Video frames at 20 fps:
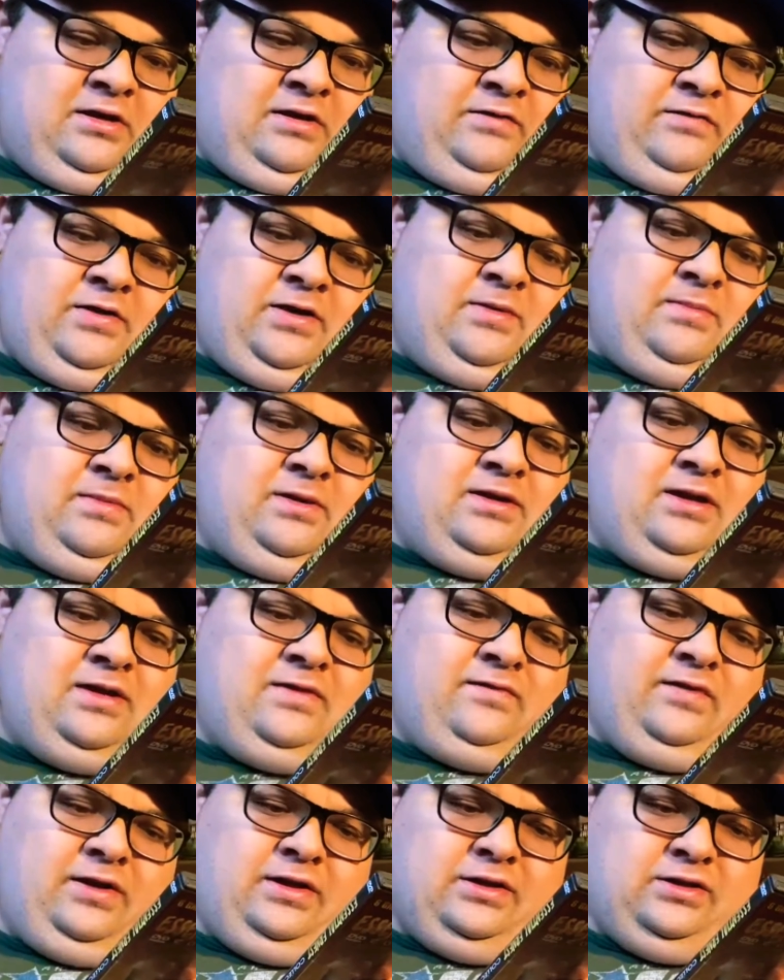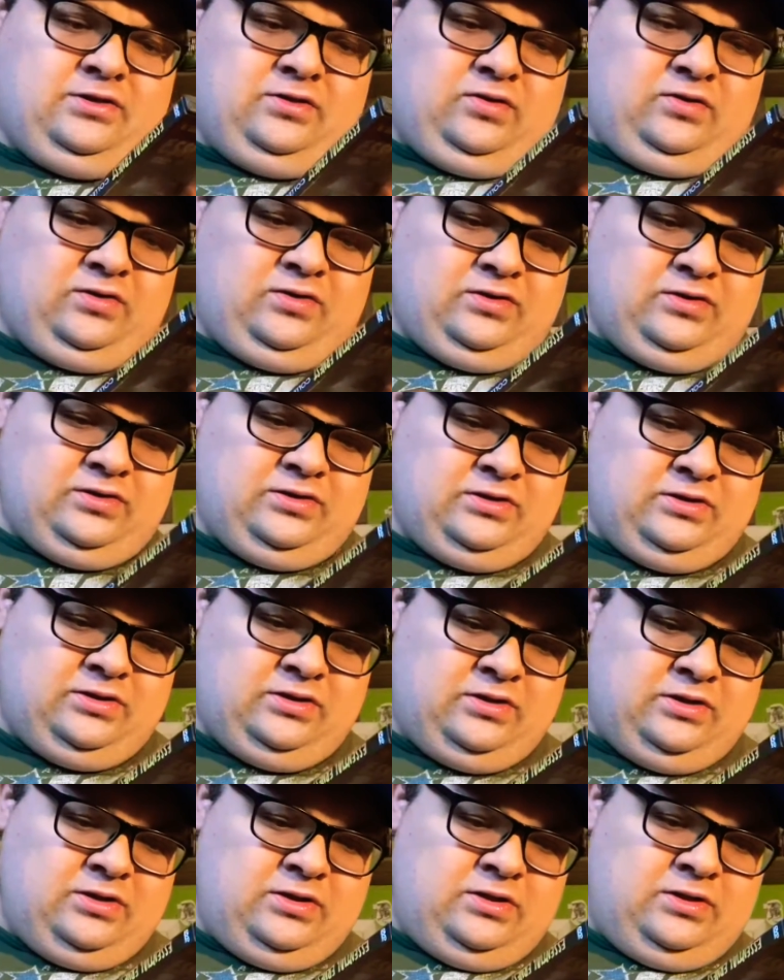from convenience stores
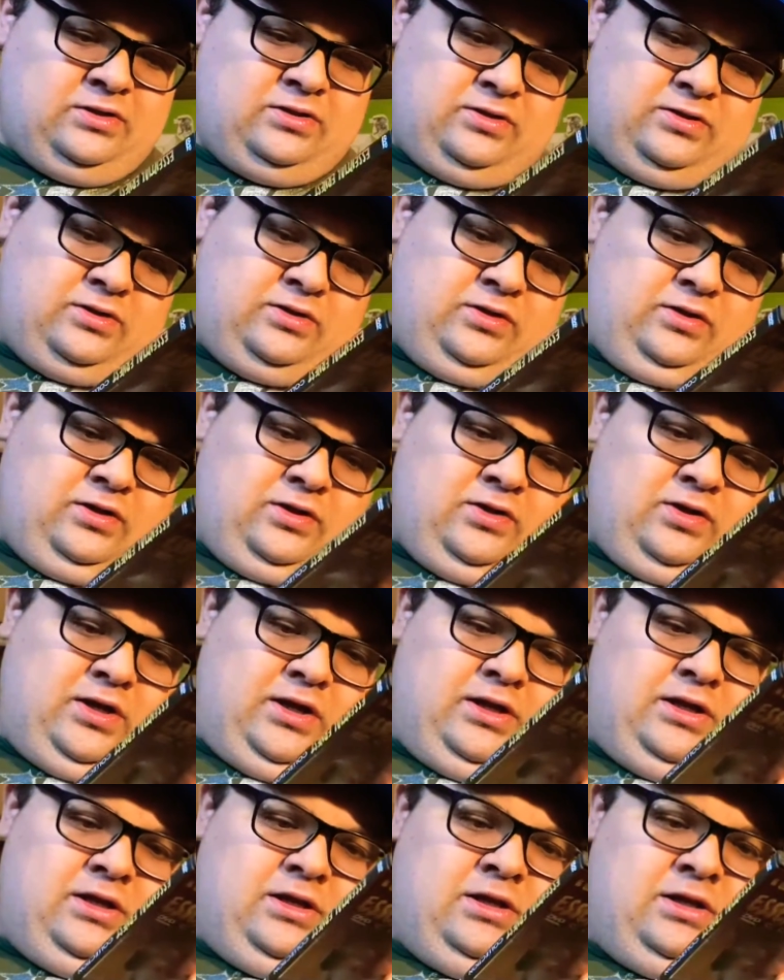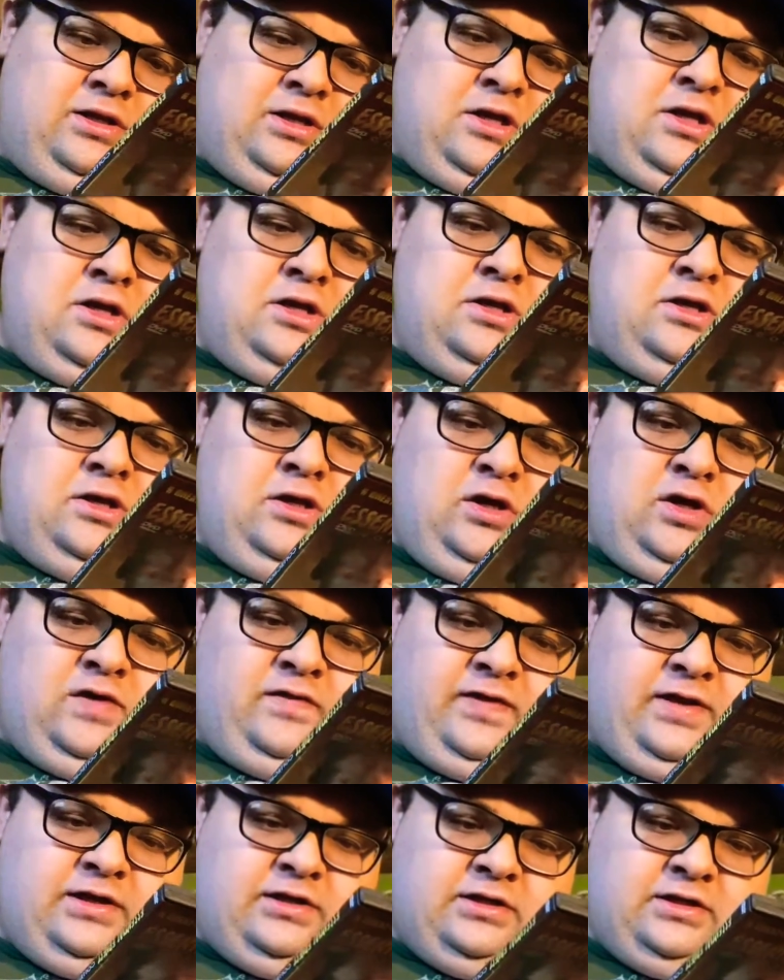to the newly created
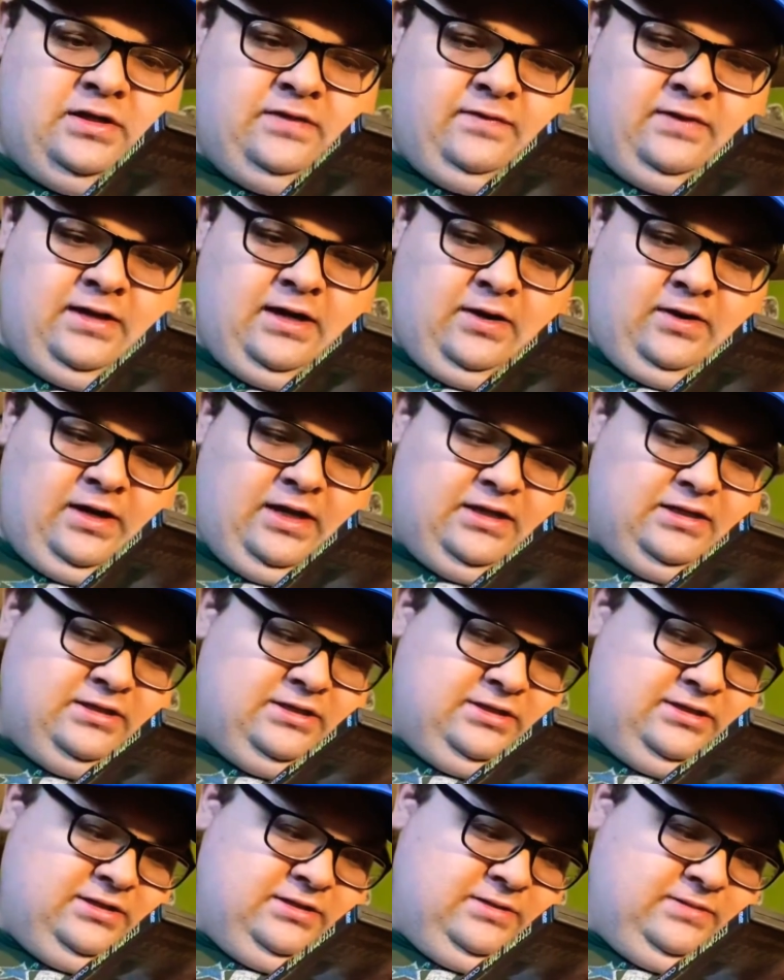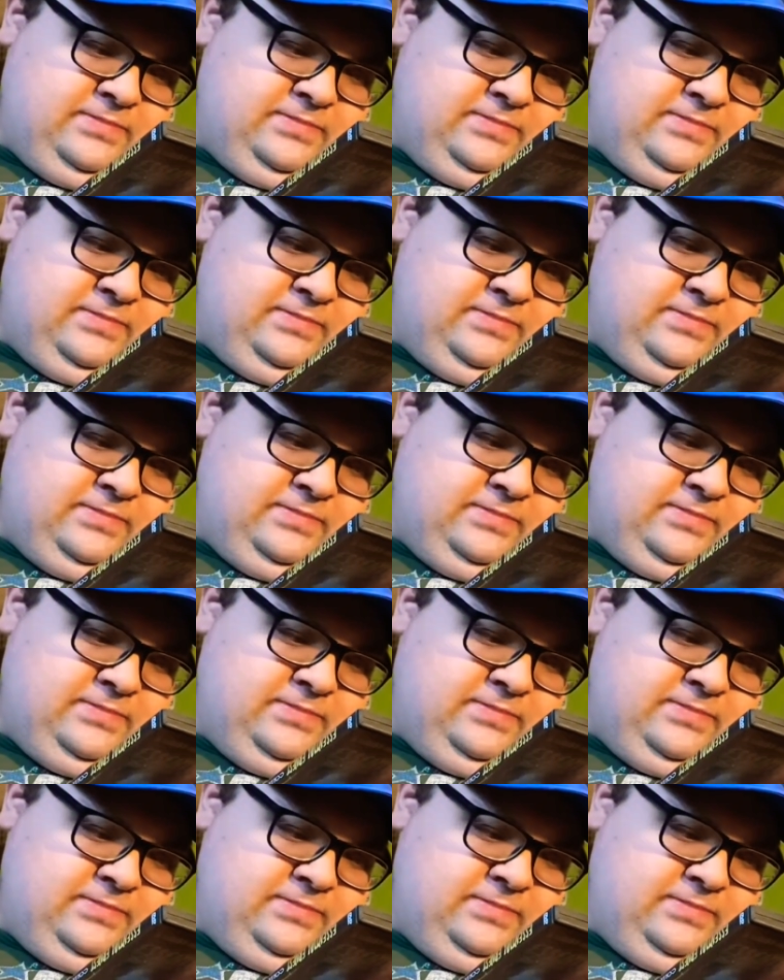UHF TV outlets.